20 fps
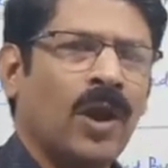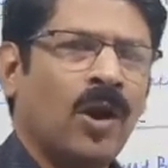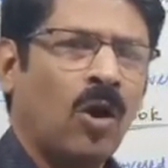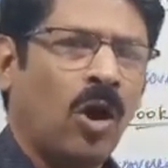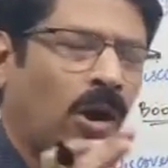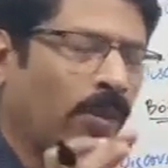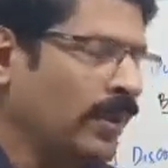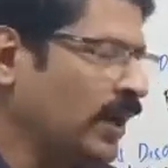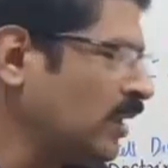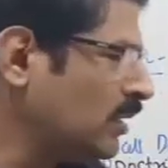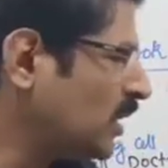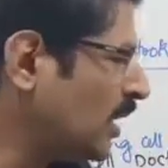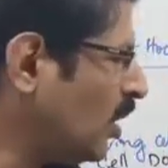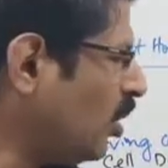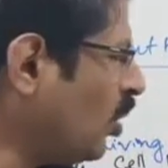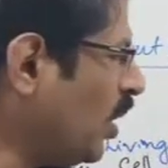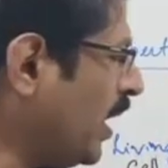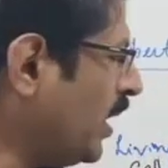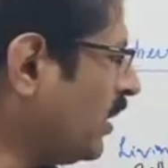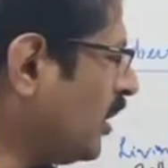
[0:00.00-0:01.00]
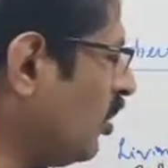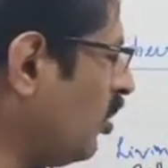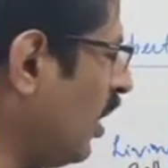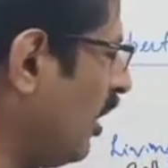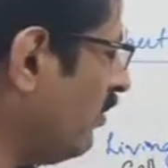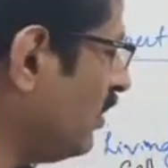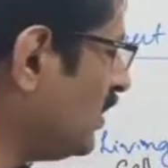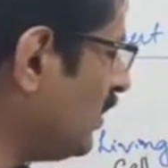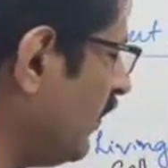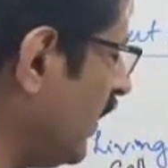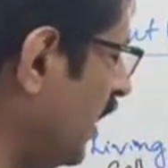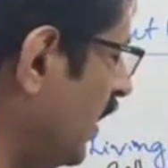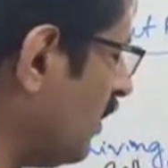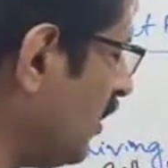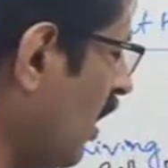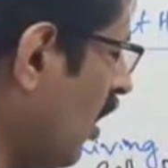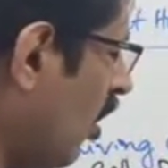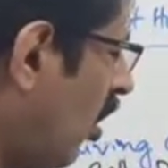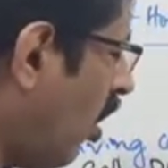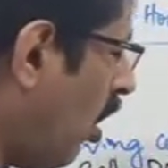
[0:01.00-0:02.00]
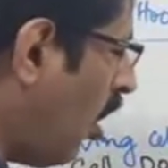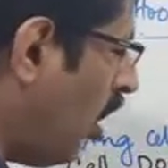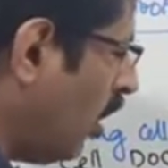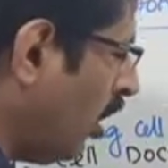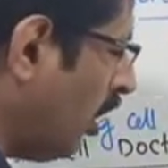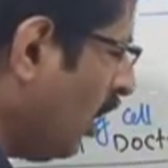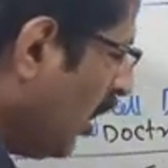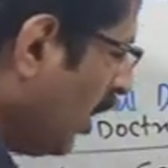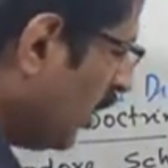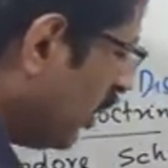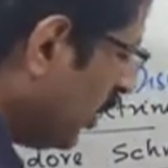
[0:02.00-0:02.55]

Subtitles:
Hominis cellula, which means all